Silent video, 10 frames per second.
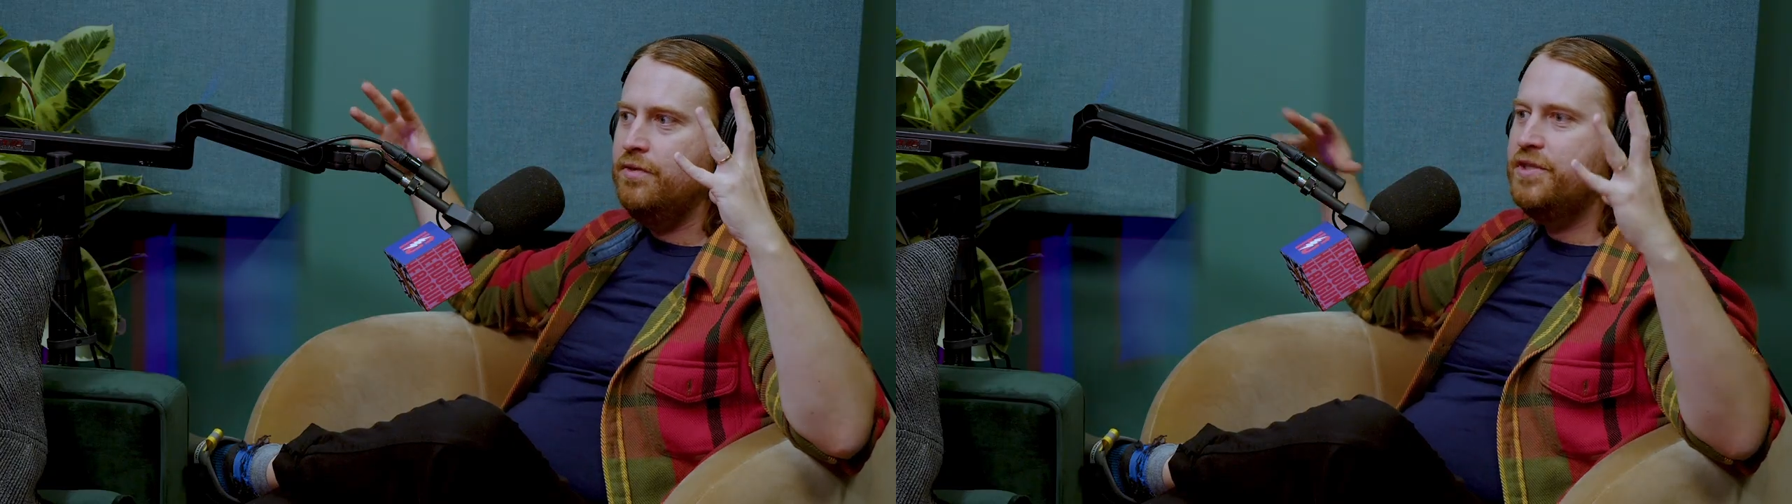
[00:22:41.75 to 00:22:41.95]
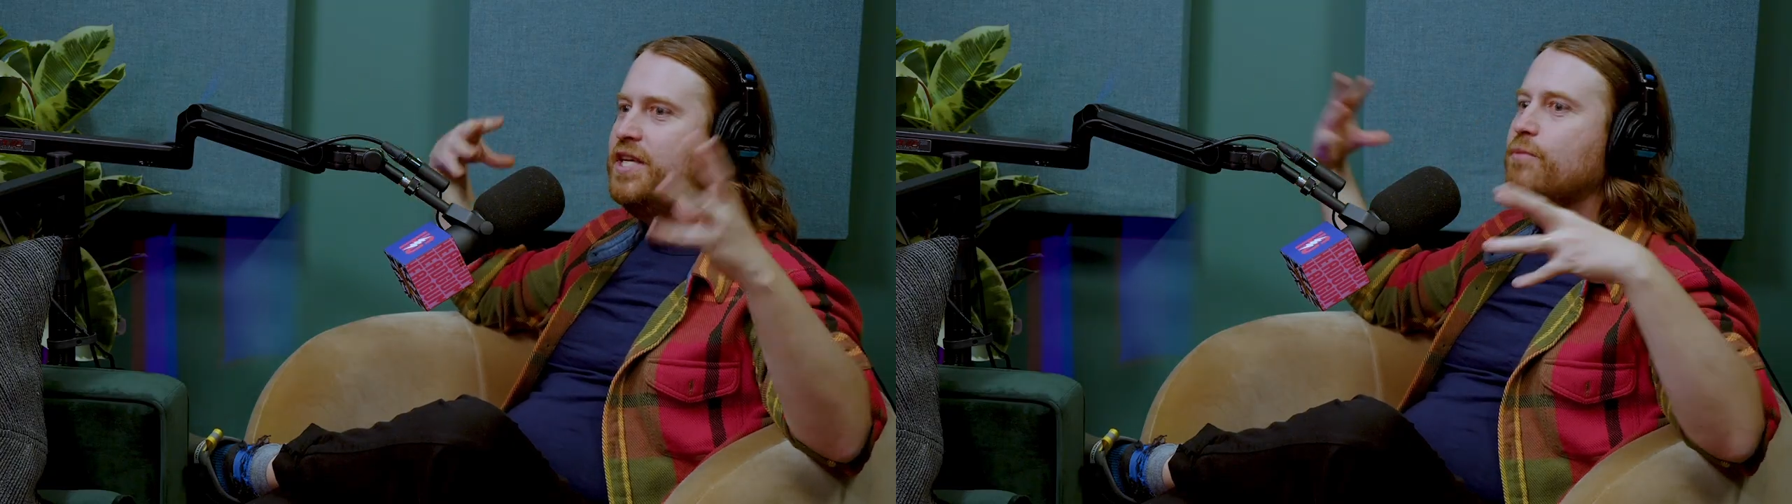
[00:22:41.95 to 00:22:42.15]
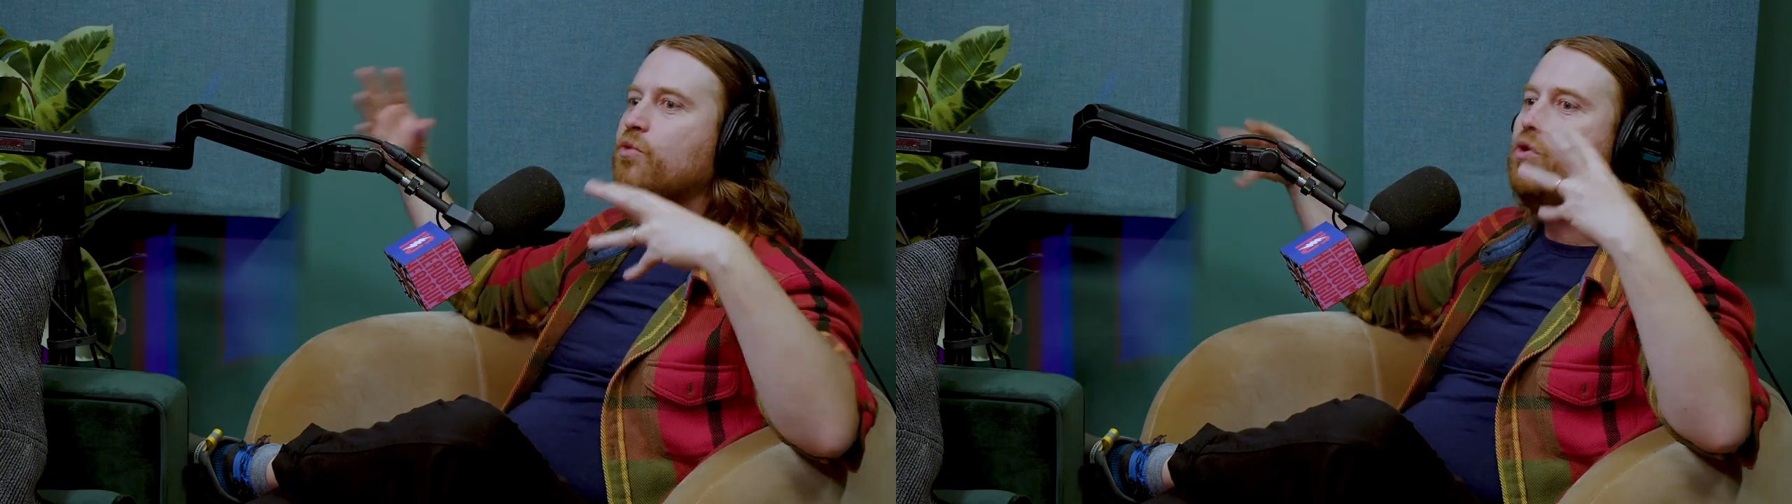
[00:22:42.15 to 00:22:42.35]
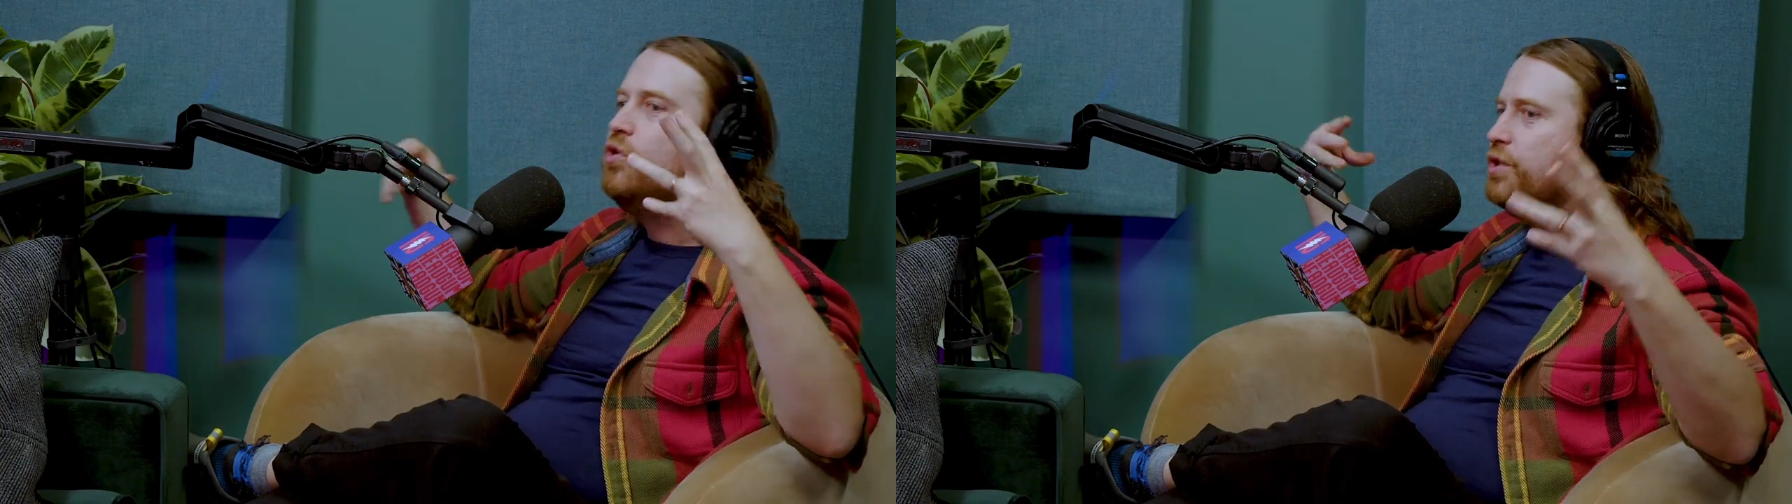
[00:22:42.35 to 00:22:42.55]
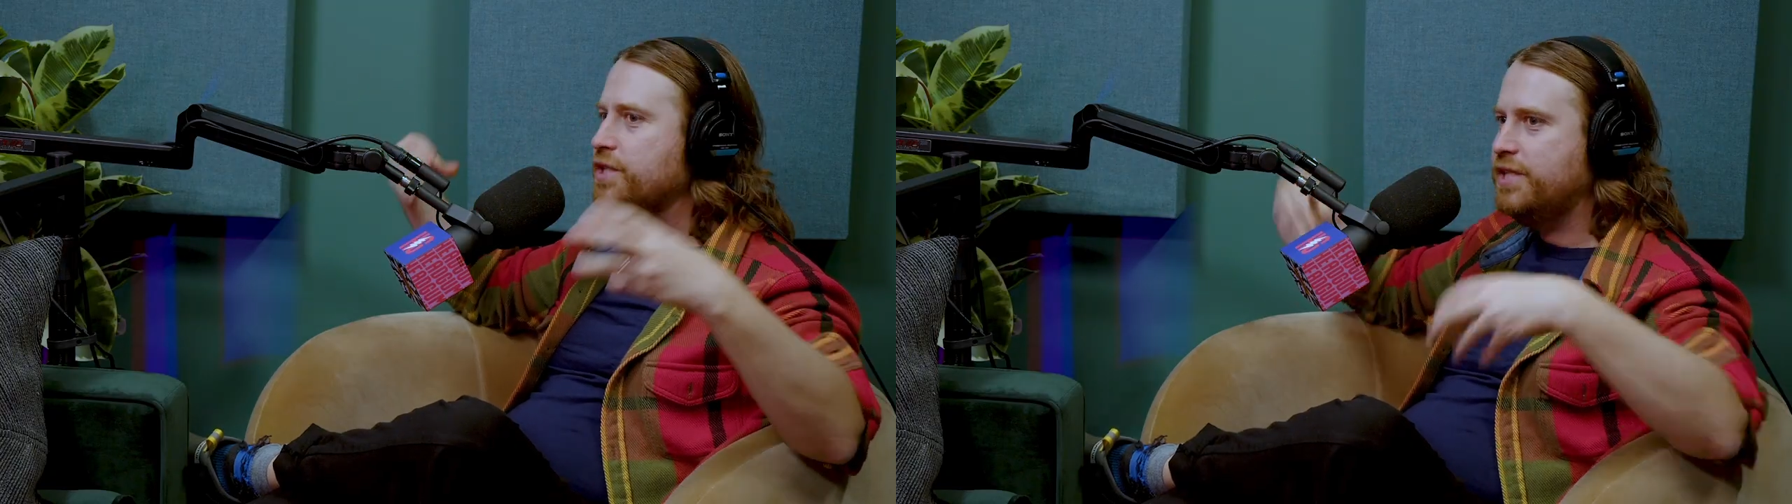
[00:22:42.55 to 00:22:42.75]
the same
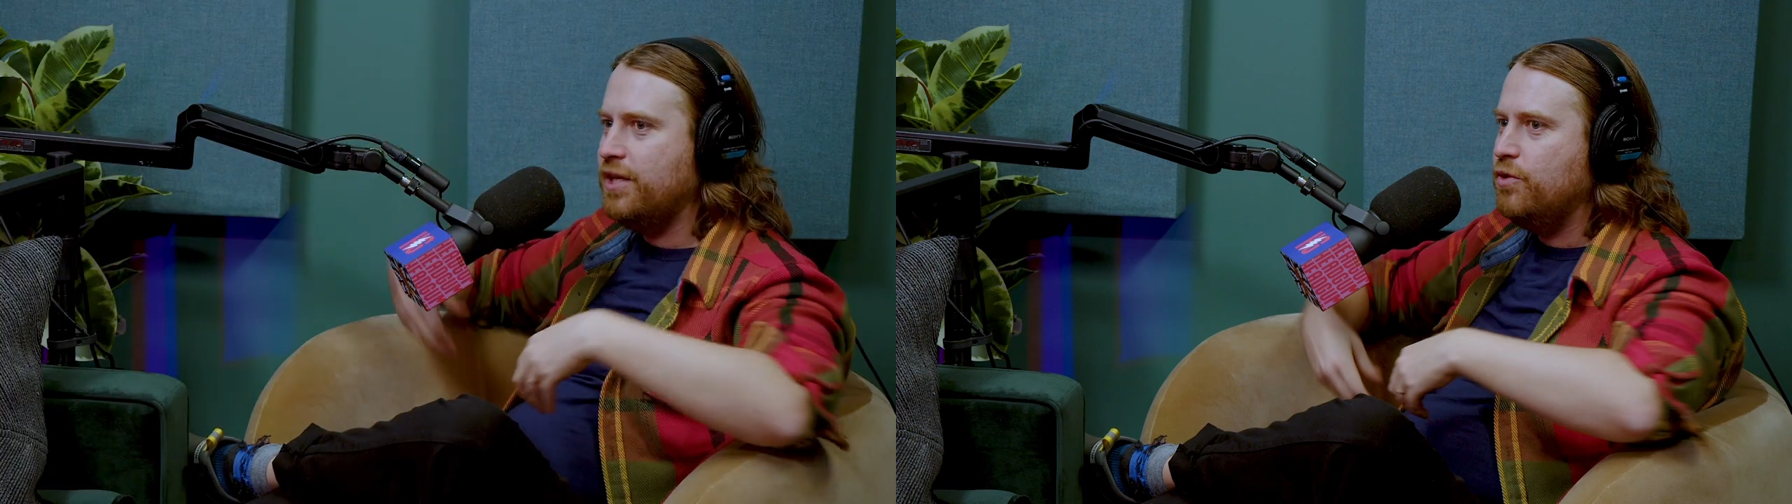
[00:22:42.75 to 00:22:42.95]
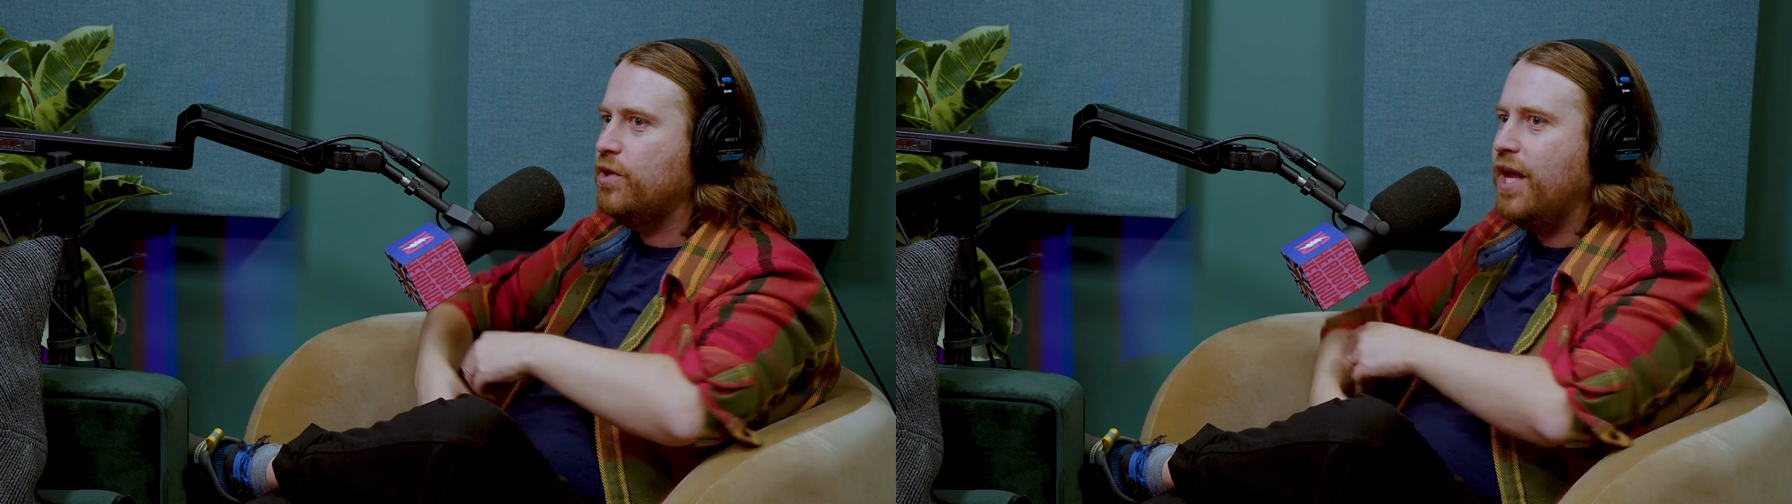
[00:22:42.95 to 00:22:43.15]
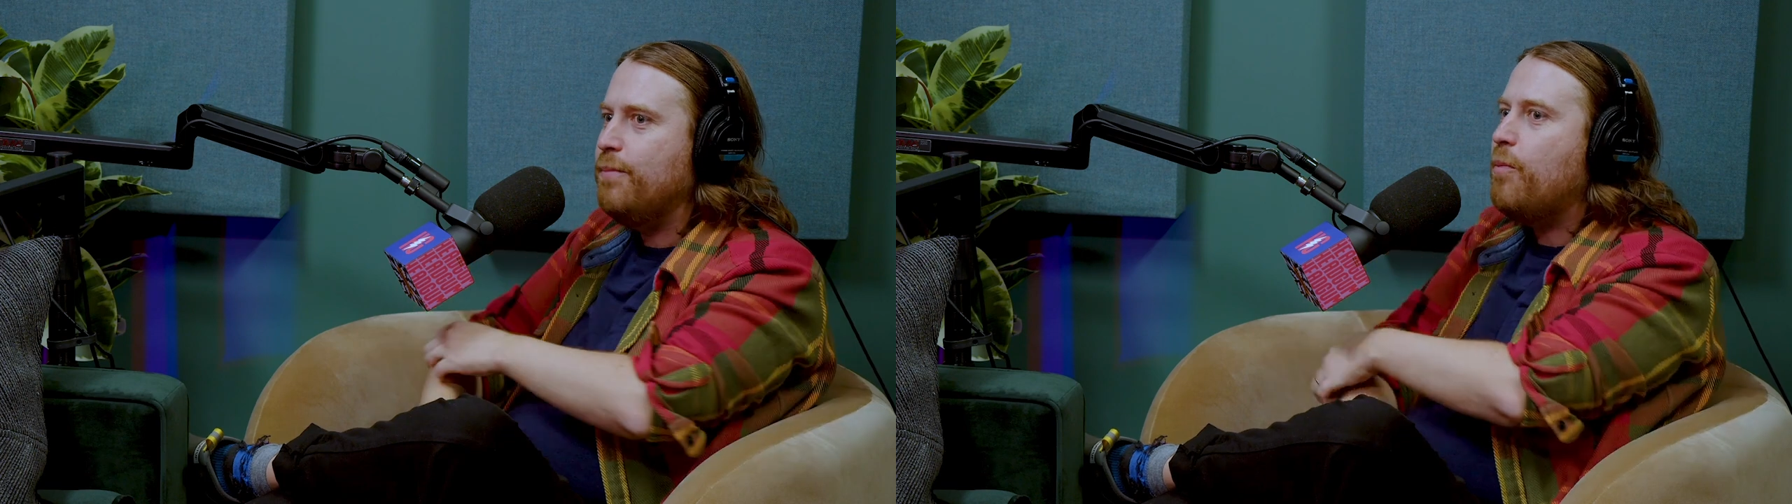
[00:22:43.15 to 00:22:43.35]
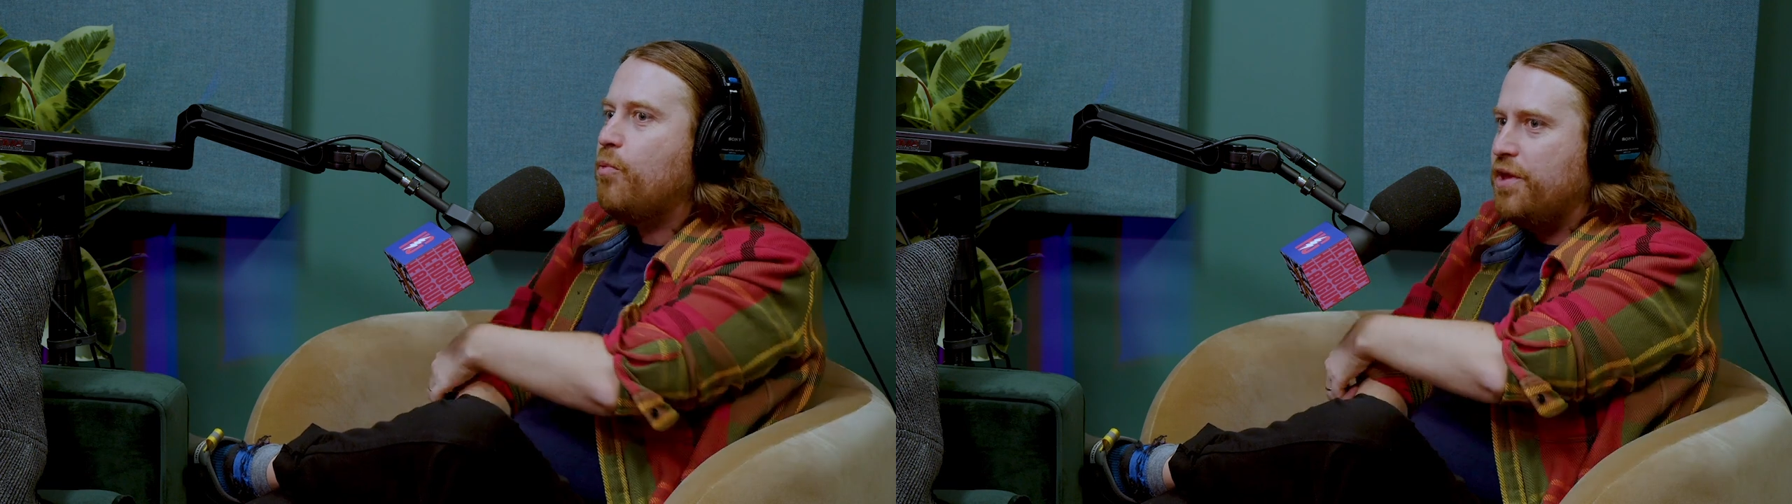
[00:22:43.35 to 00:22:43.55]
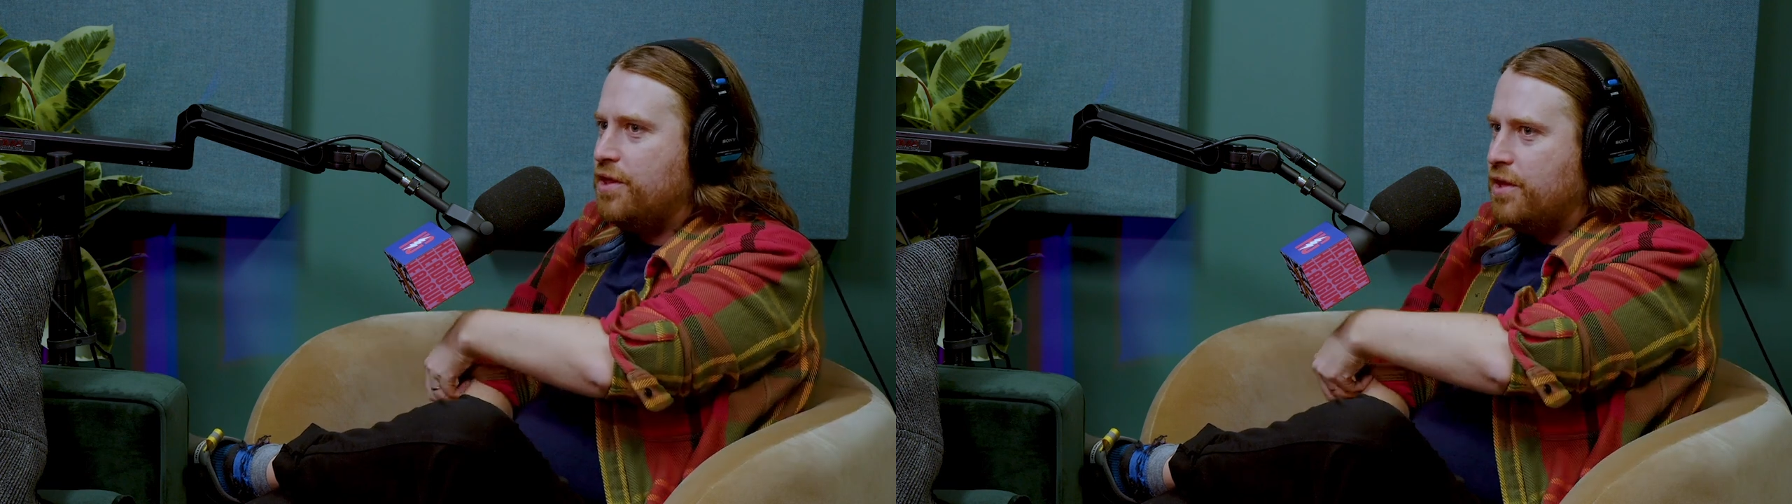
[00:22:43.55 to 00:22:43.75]
rules that you came up
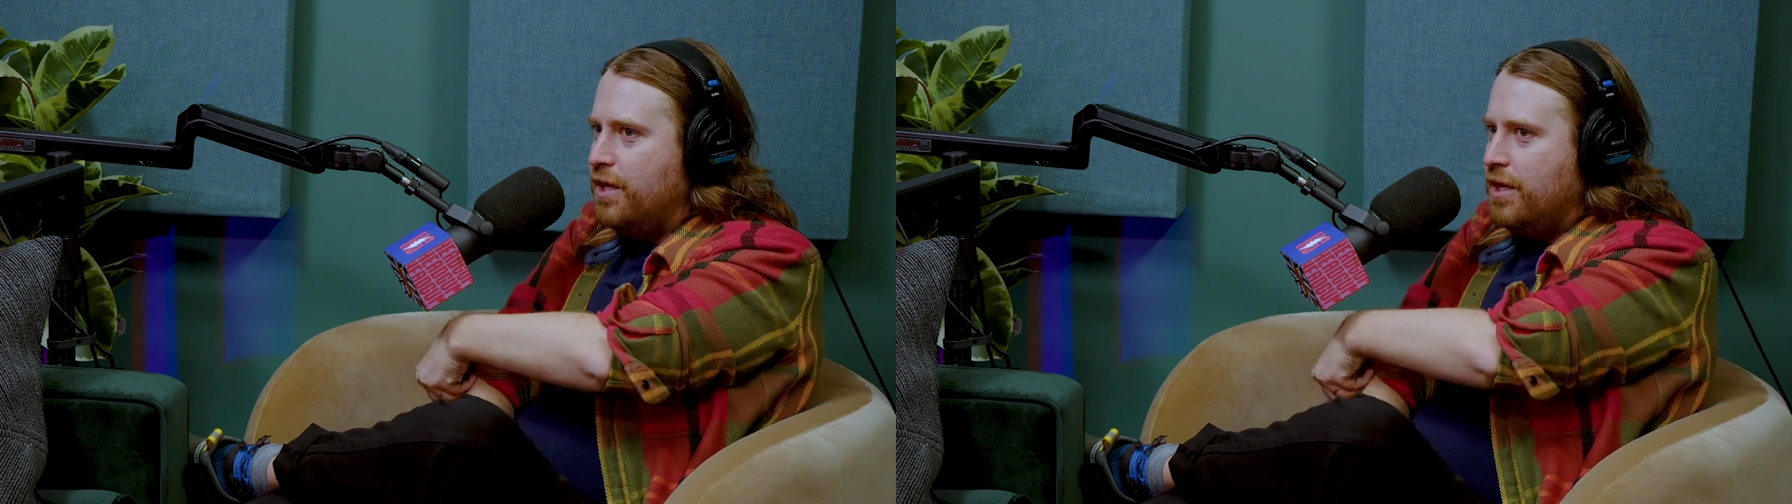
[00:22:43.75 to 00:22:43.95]
with